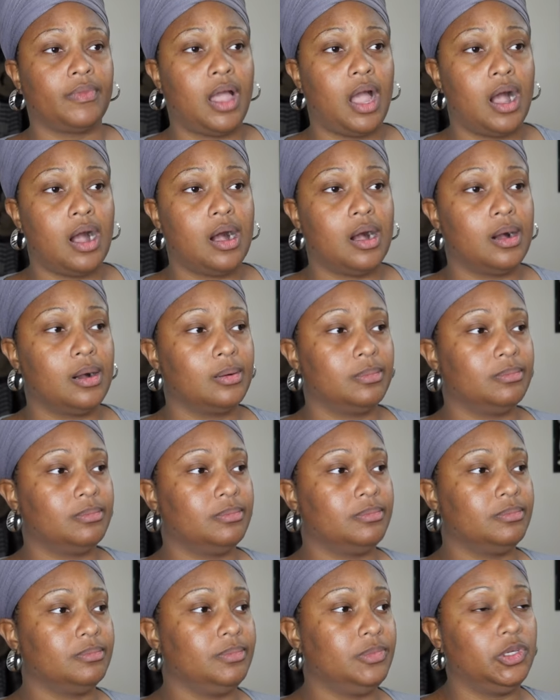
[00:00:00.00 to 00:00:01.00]

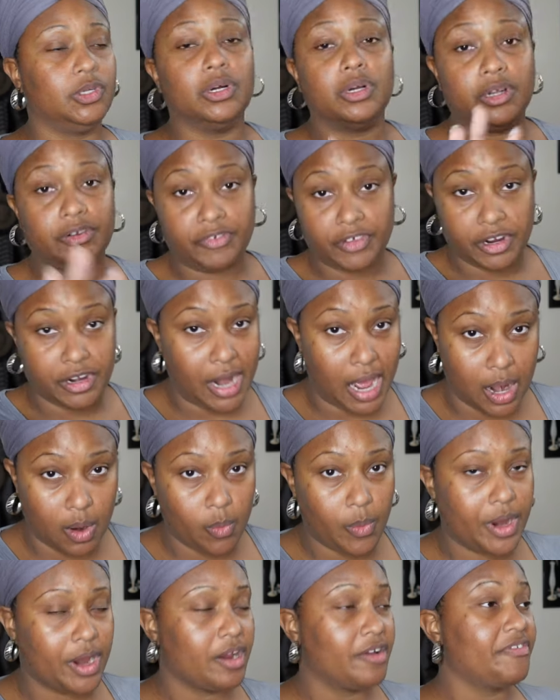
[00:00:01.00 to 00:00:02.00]
um, you know if you're not
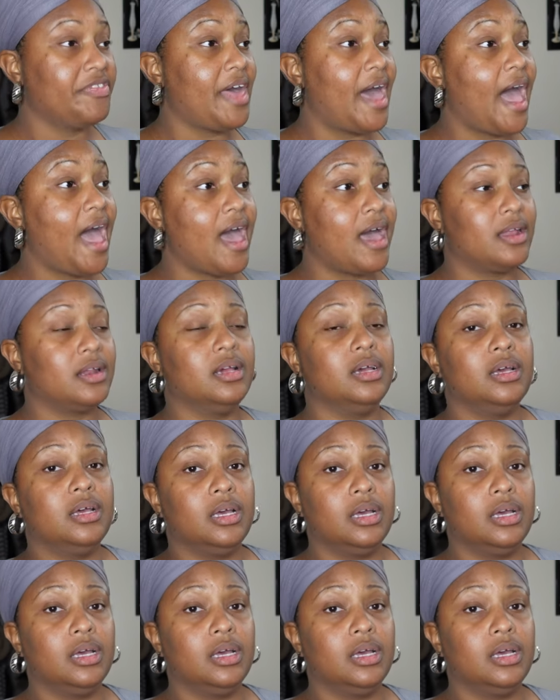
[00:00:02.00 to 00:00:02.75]
aware of that